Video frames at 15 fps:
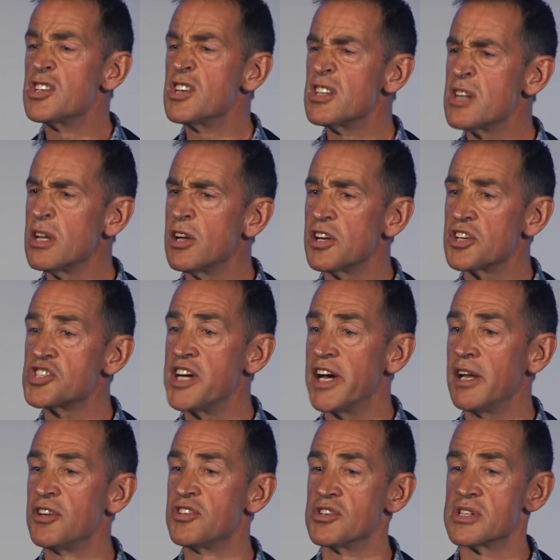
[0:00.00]
So there's a lot of
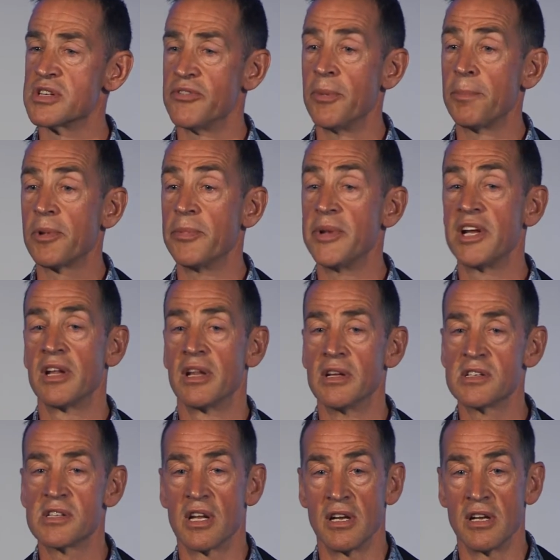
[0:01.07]
challenges of implementing
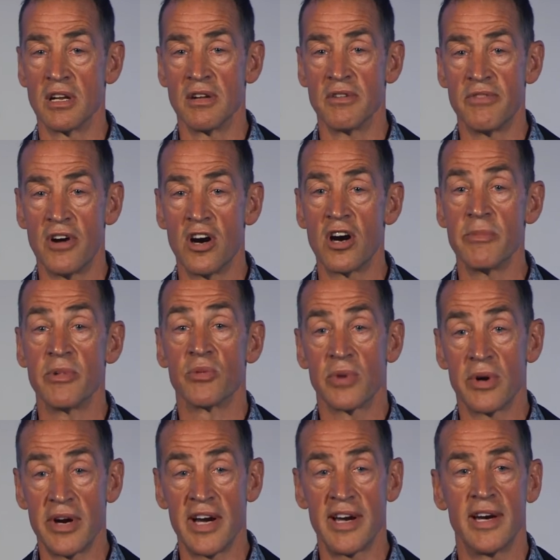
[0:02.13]
this in an environment
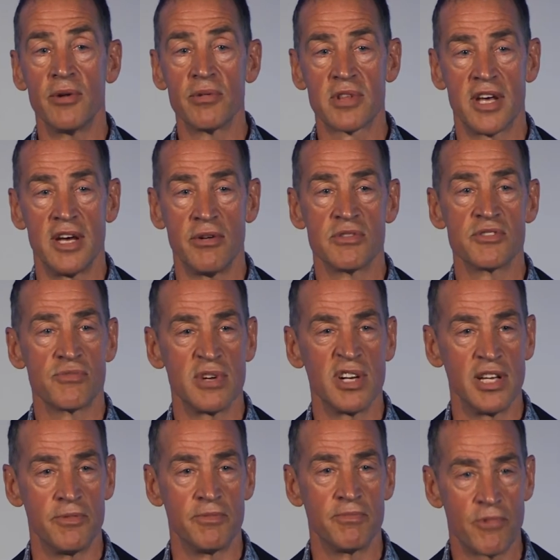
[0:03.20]
where our healthcare is
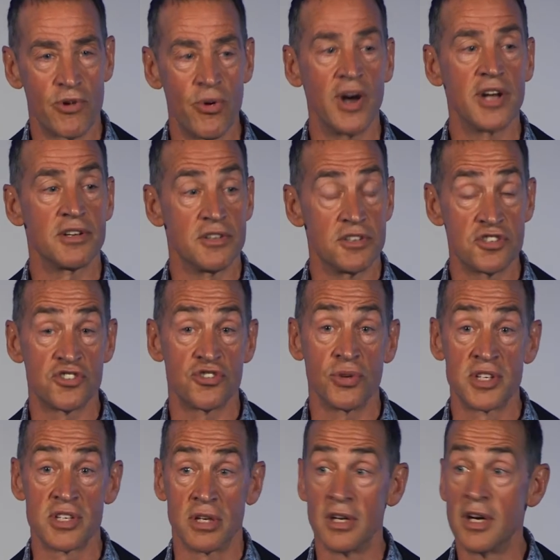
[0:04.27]
really quite
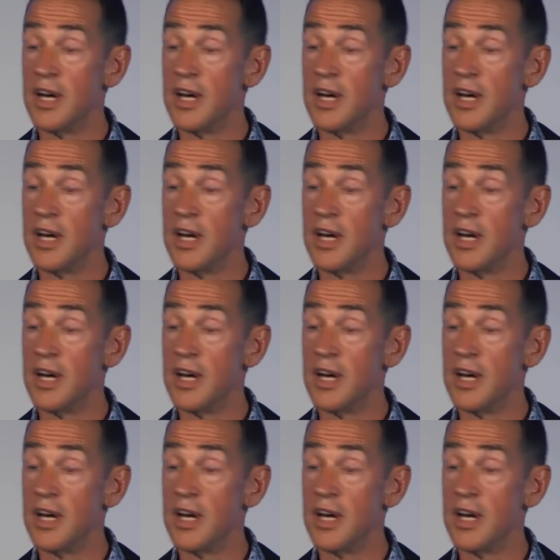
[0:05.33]
disjointed.